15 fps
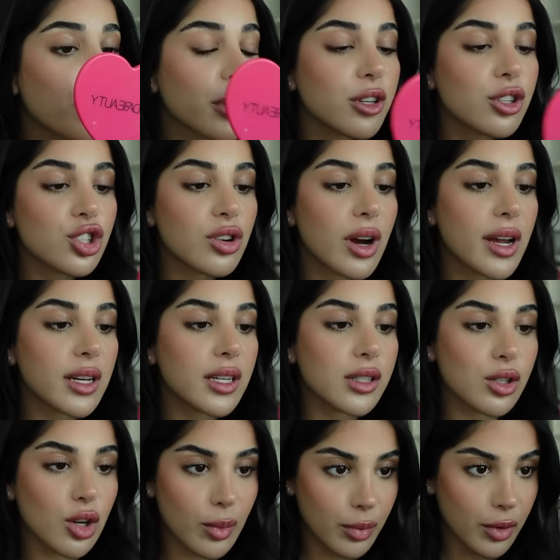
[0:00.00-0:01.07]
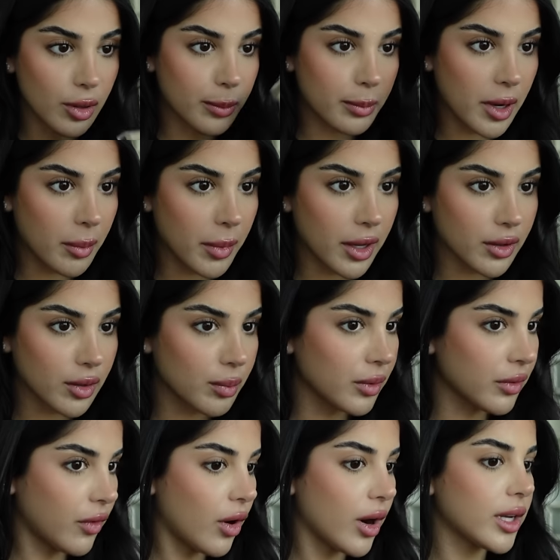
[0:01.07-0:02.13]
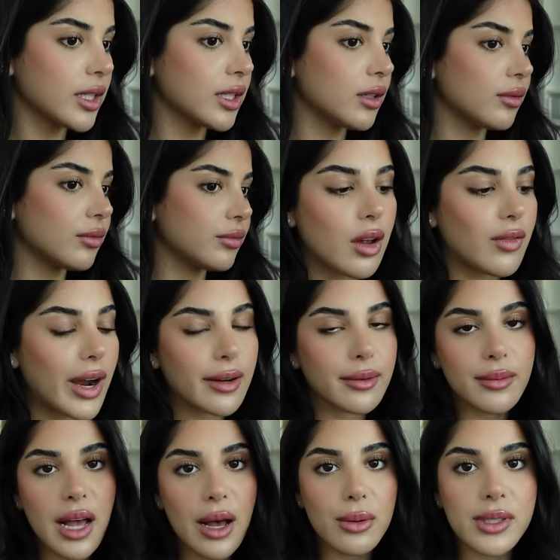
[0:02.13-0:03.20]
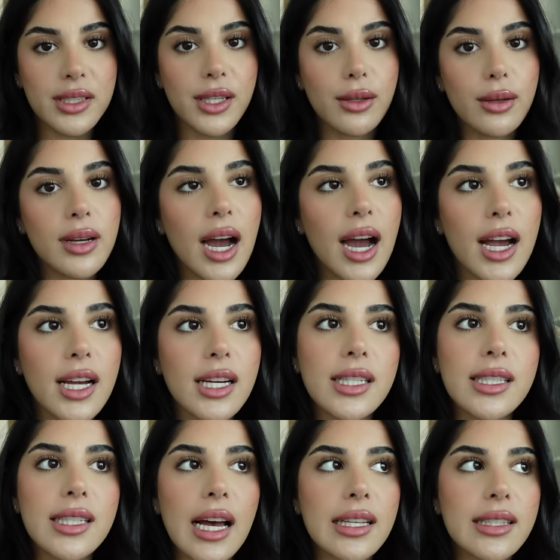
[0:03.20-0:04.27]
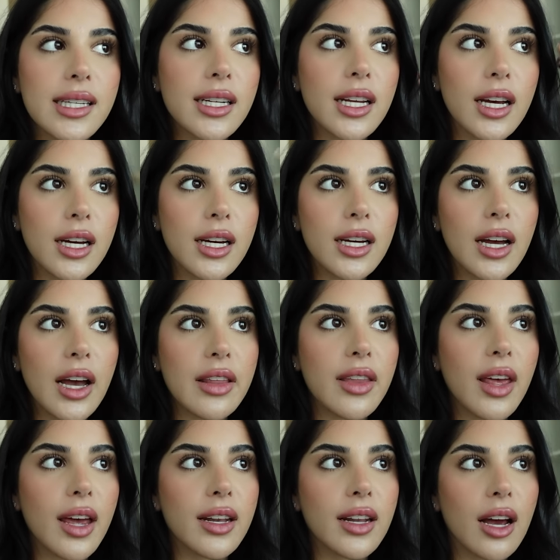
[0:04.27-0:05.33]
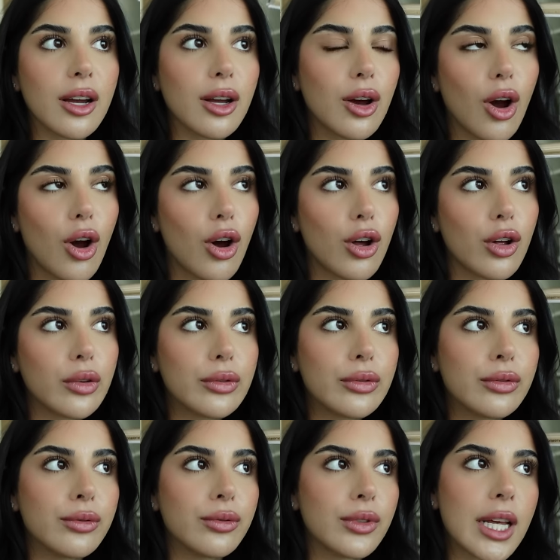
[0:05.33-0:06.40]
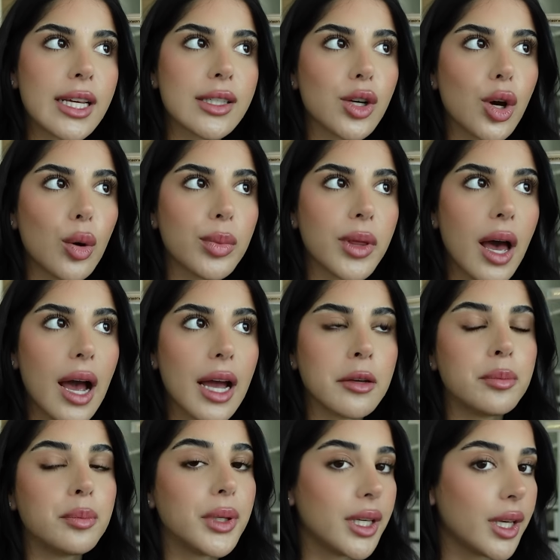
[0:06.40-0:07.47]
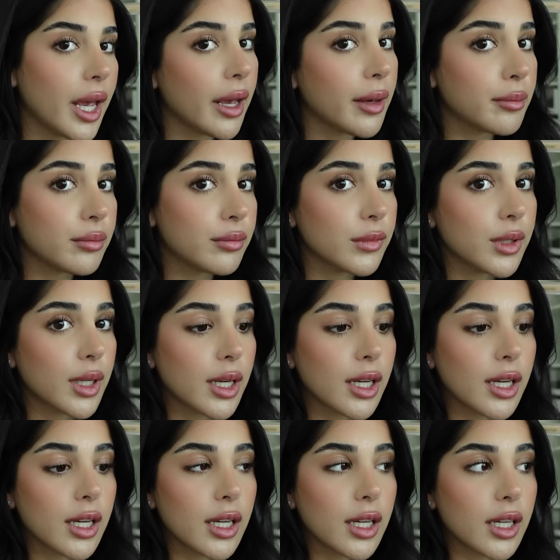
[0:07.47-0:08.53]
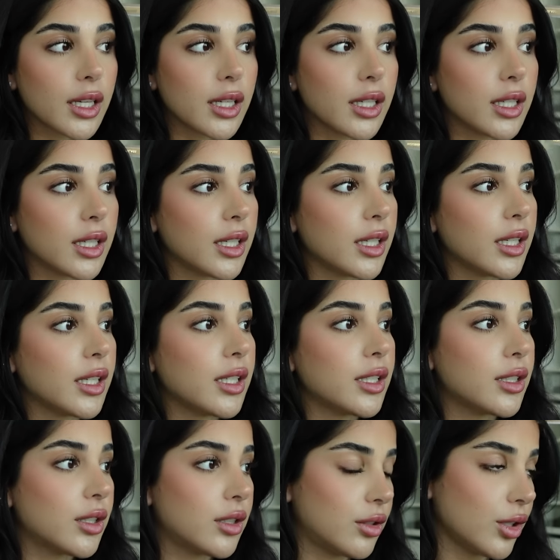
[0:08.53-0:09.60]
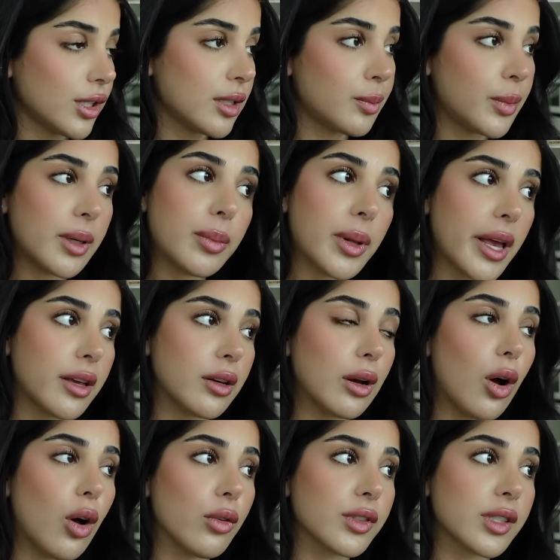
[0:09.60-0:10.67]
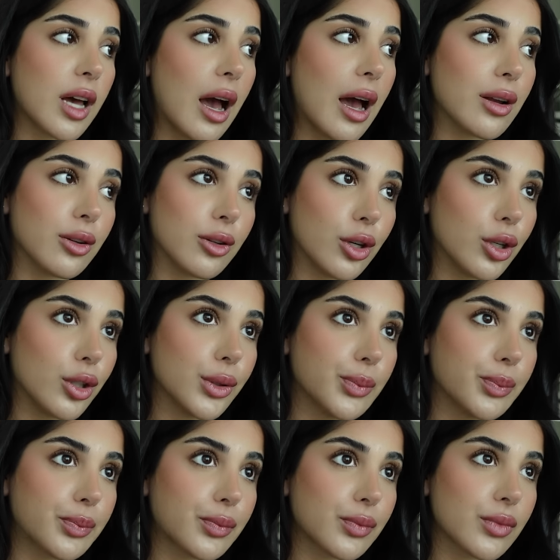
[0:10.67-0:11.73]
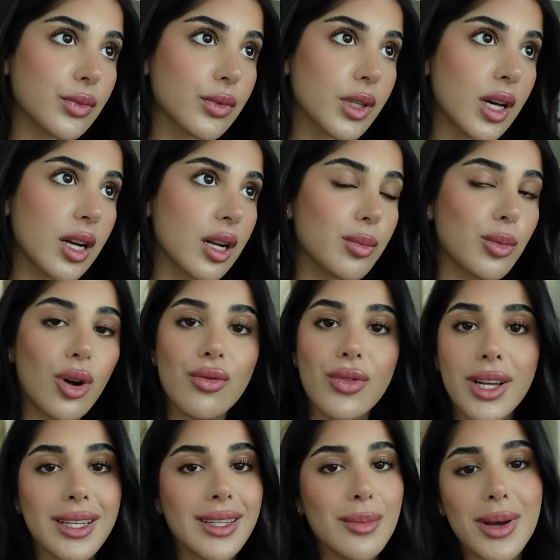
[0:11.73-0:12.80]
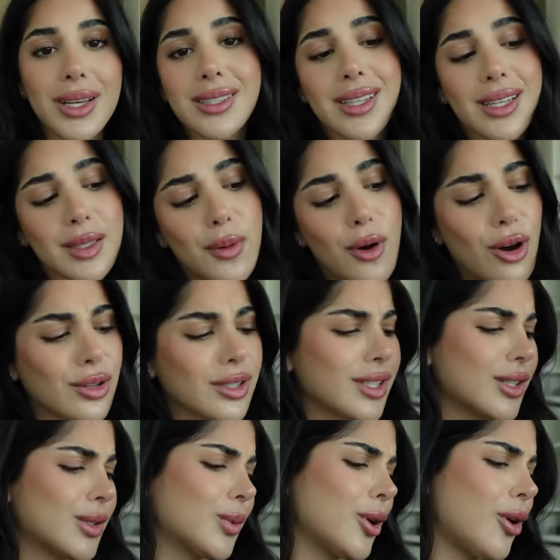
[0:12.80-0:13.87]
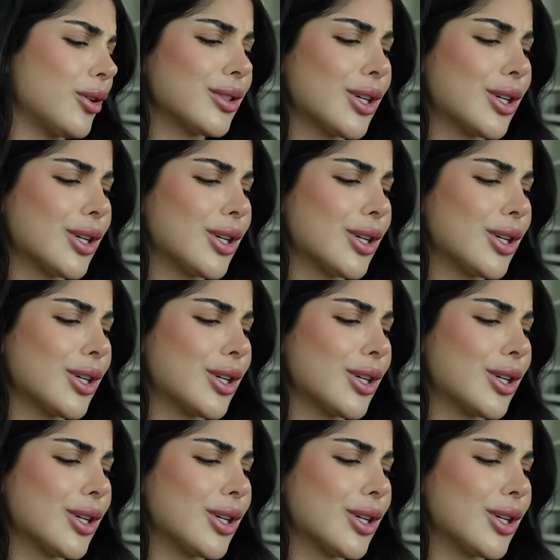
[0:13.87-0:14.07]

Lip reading: I'm gonna try it and top up my makeup before I leave. Right, I'll see you guys at dinner and then at golf. Let's hope that I beat him. He does be playing golf, so I don't know. And I'm not really the best at sports, as we all